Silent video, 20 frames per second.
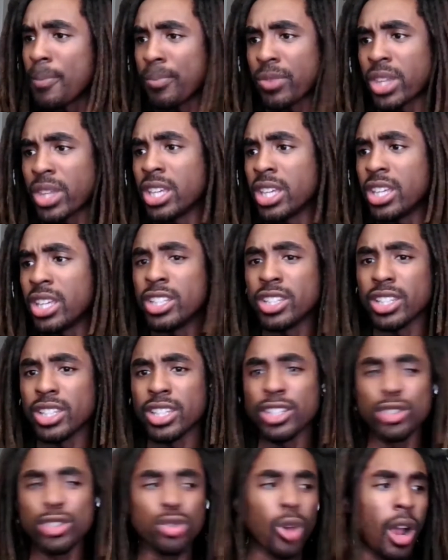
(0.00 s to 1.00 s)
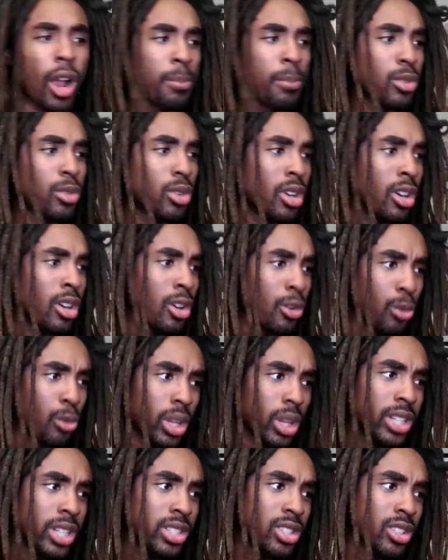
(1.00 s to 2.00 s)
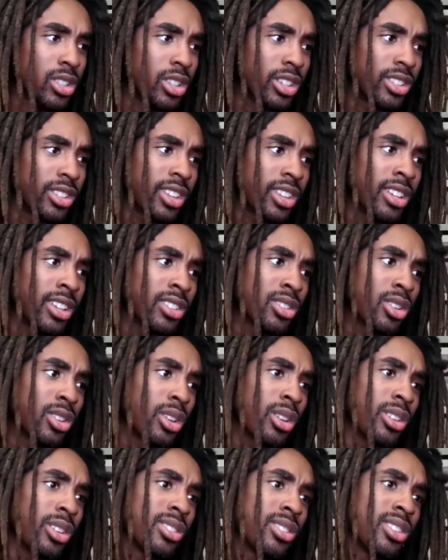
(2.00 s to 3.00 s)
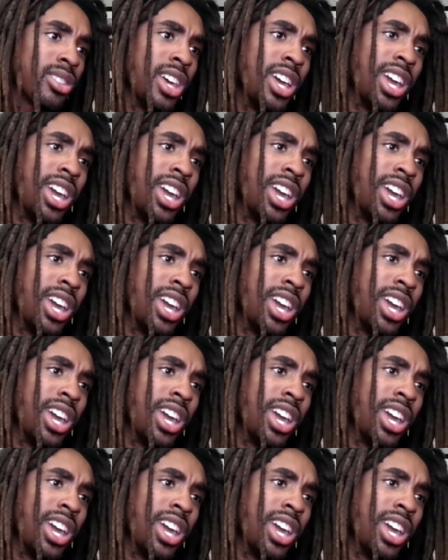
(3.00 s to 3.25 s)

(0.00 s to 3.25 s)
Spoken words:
he dropped relational aesthetics on us,